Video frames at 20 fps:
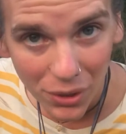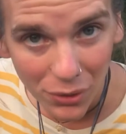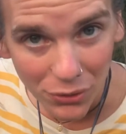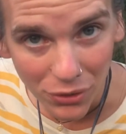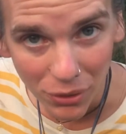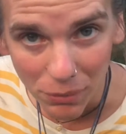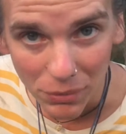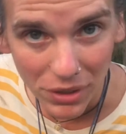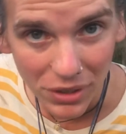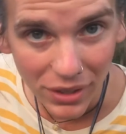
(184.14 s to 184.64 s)
or
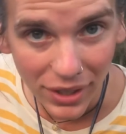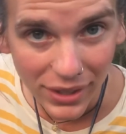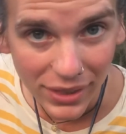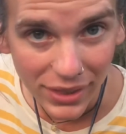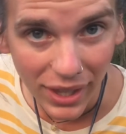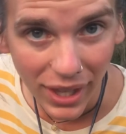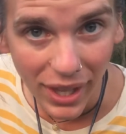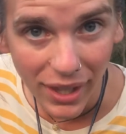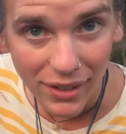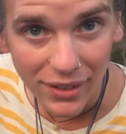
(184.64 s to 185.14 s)
something like
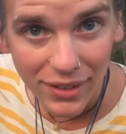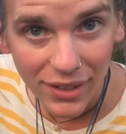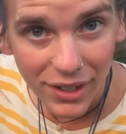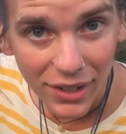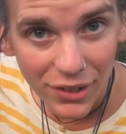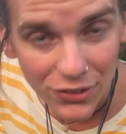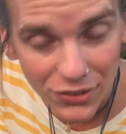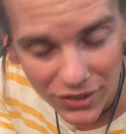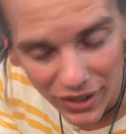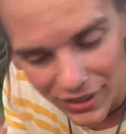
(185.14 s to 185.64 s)

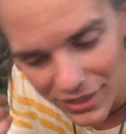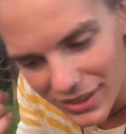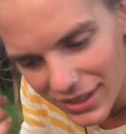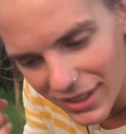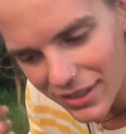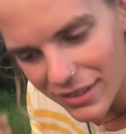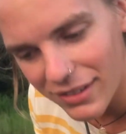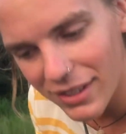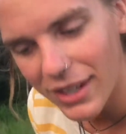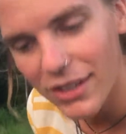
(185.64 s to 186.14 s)
that. Set the
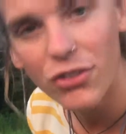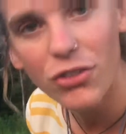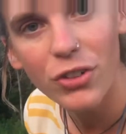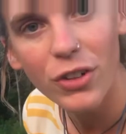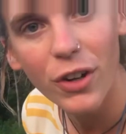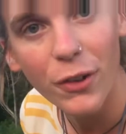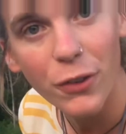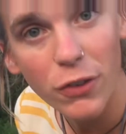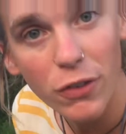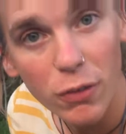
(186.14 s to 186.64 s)

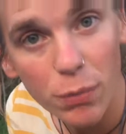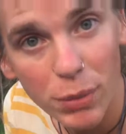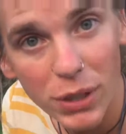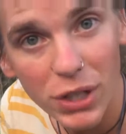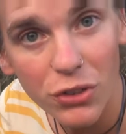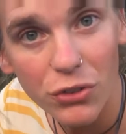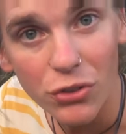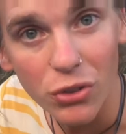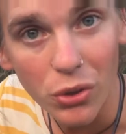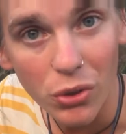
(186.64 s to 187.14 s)
intention on
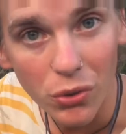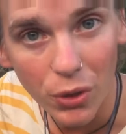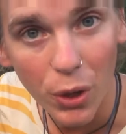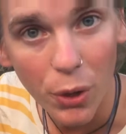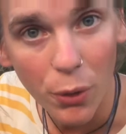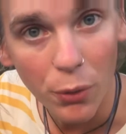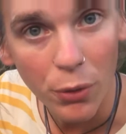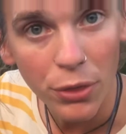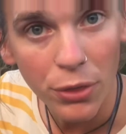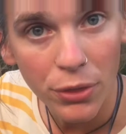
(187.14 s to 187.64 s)
spiritual
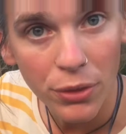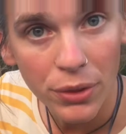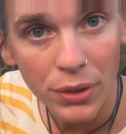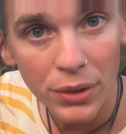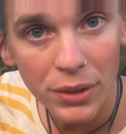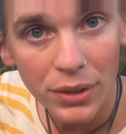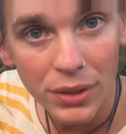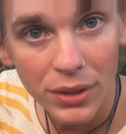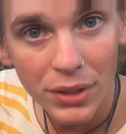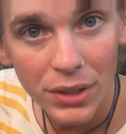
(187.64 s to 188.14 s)
growth
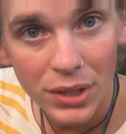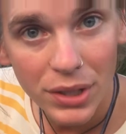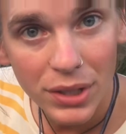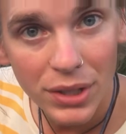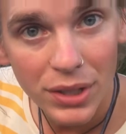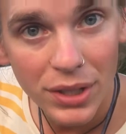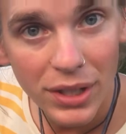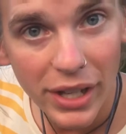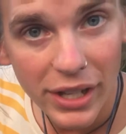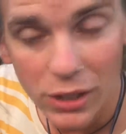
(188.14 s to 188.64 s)

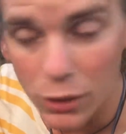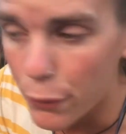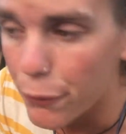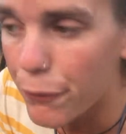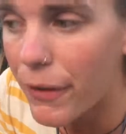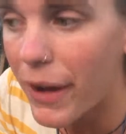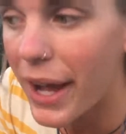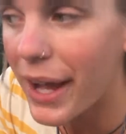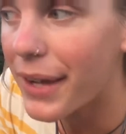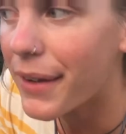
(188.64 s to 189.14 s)
and you'll
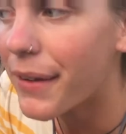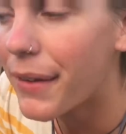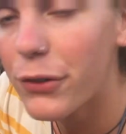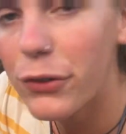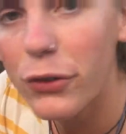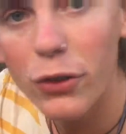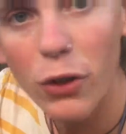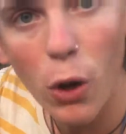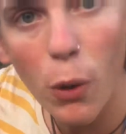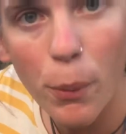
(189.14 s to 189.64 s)
find
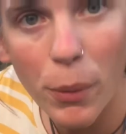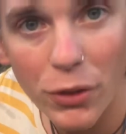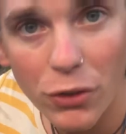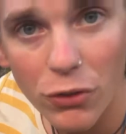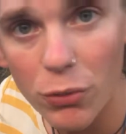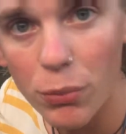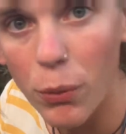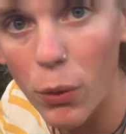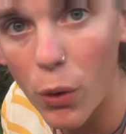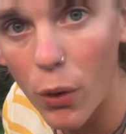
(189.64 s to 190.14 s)
so
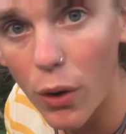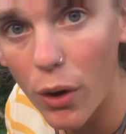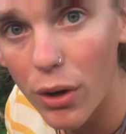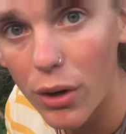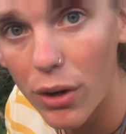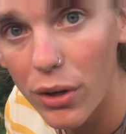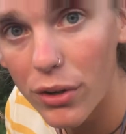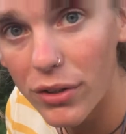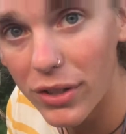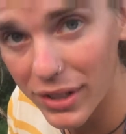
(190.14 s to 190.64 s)
much more
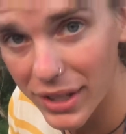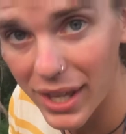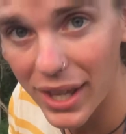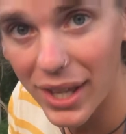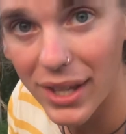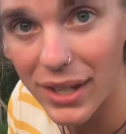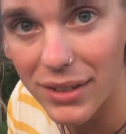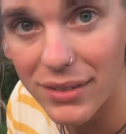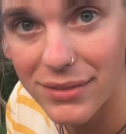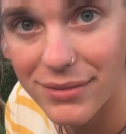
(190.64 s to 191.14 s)
to
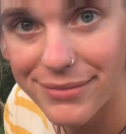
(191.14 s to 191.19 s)
gain.